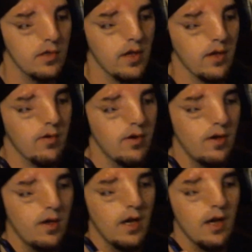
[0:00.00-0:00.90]
to like
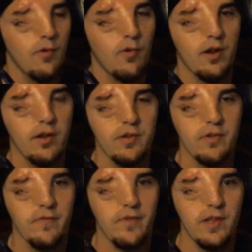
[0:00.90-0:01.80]
want to
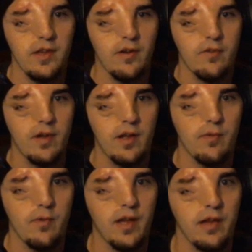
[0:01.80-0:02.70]
do a video right
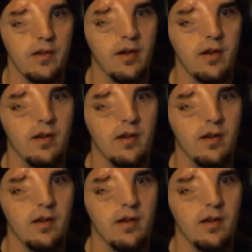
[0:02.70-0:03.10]
away